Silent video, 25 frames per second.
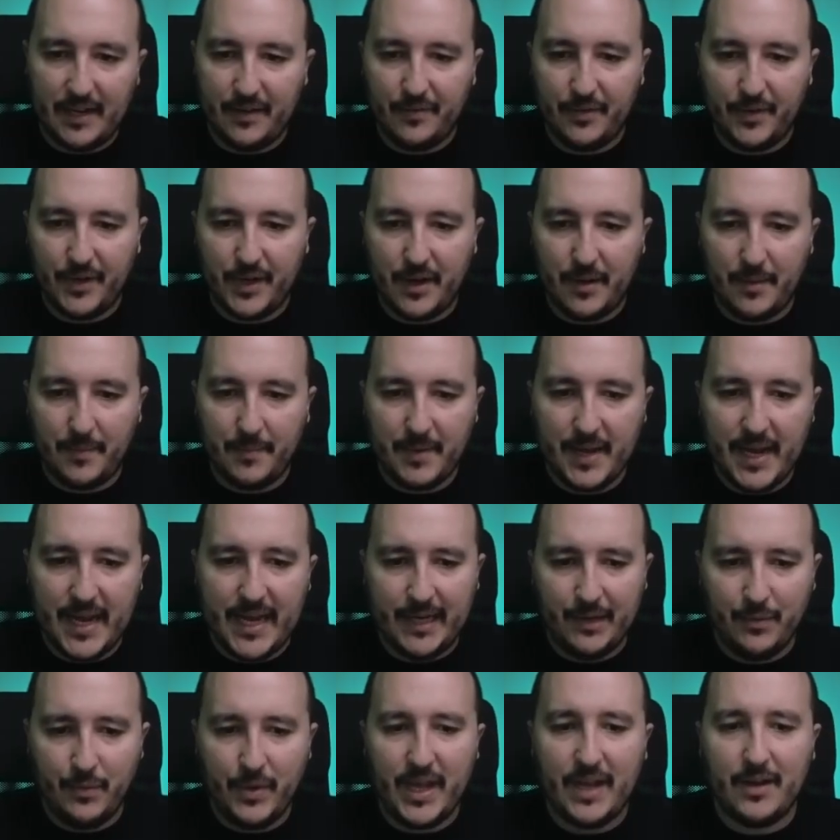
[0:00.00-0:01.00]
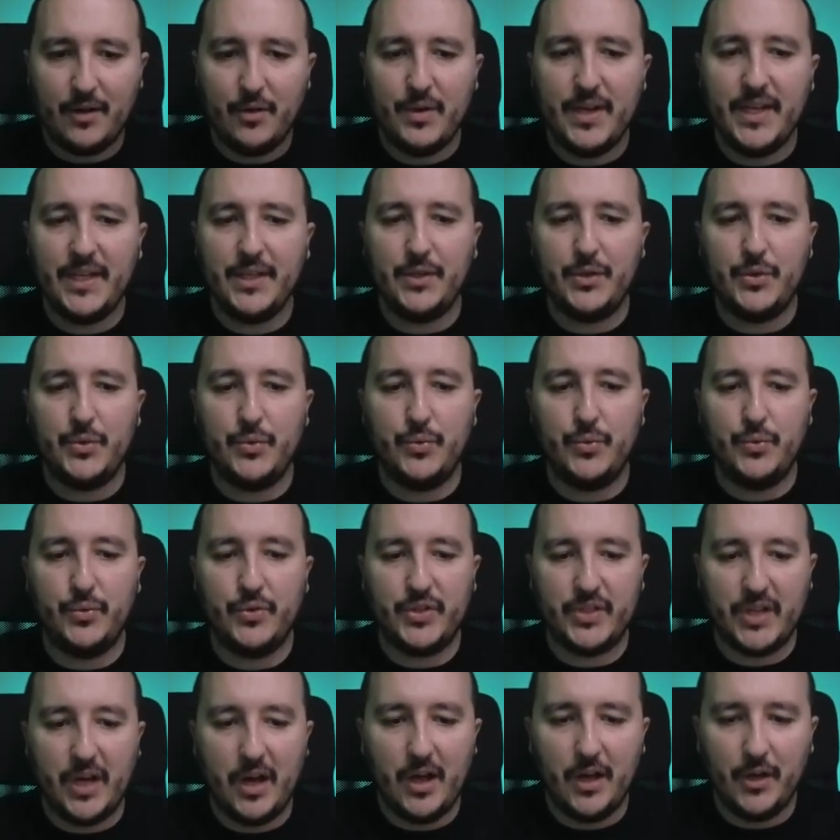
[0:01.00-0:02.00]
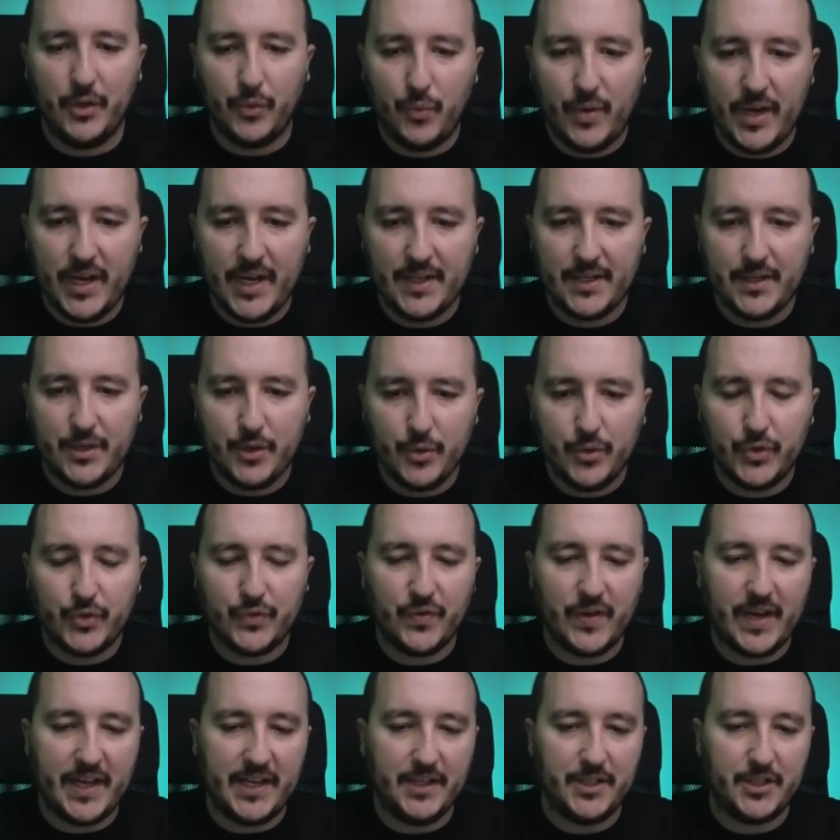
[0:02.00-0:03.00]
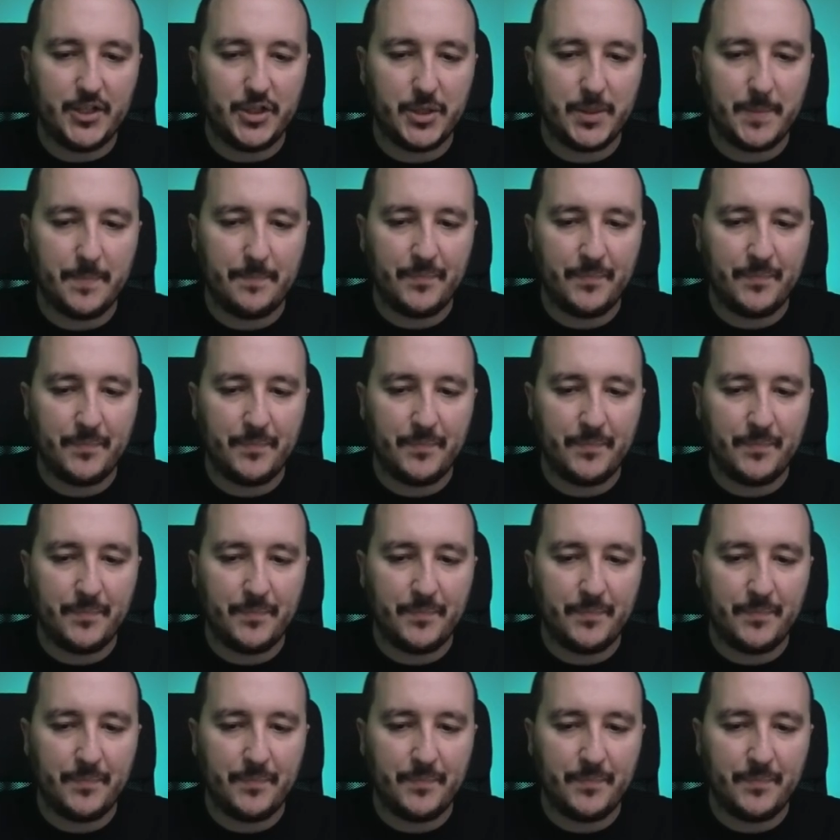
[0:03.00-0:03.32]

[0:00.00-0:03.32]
for now. And we are going to start with UseFetch.